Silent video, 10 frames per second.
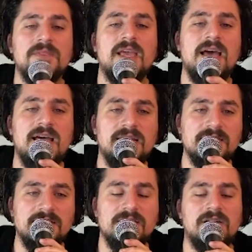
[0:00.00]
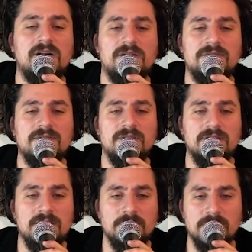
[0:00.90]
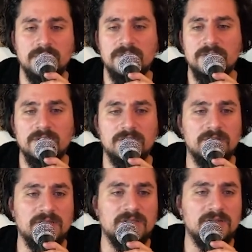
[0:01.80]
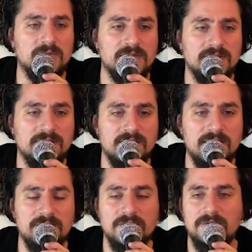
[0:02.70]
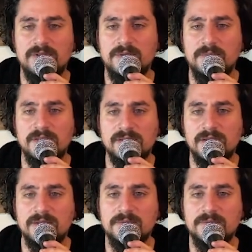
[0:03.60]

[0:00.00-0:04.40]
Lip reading: and of the input. So this is what it's left of it, basically.